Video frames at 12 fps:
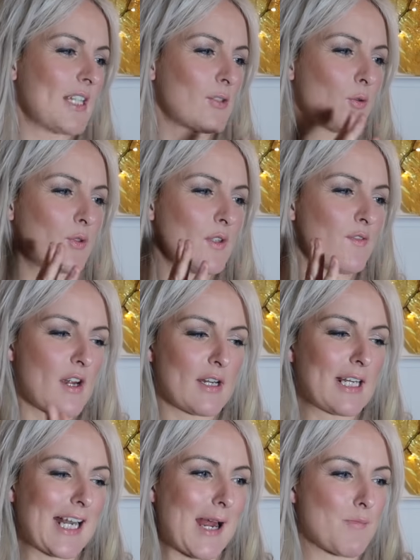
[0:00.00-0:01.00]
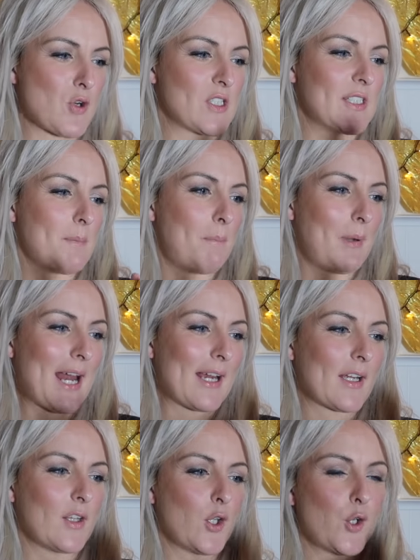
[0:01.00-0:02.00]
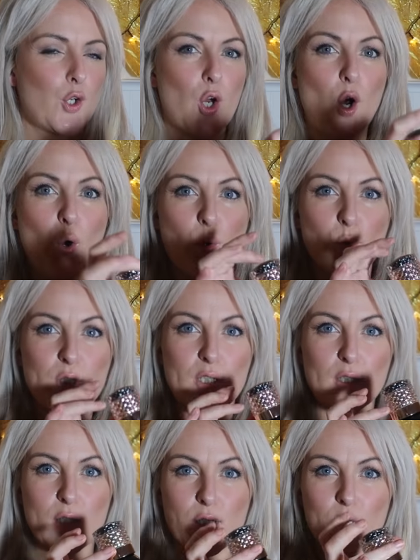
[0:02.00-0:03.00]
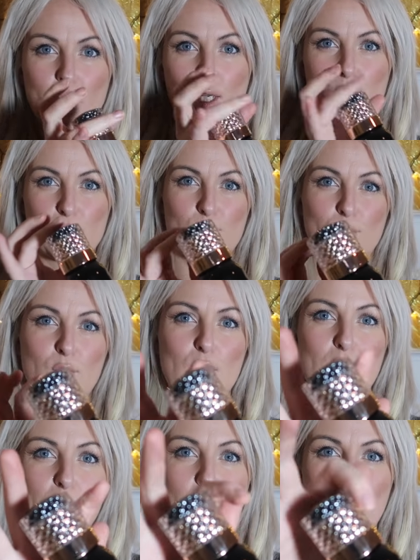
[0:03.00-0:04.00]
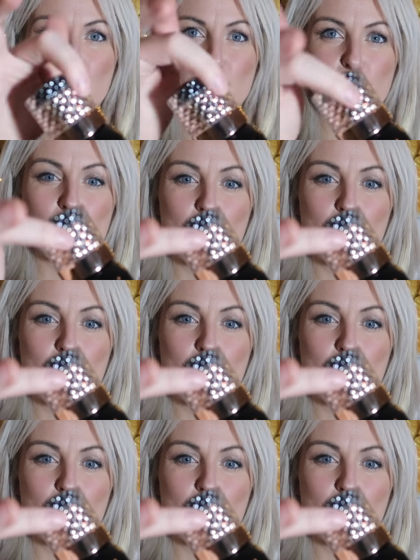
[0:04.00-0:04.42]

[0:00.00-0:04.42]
It's also very glamorous, the black and the gold and the sort of glass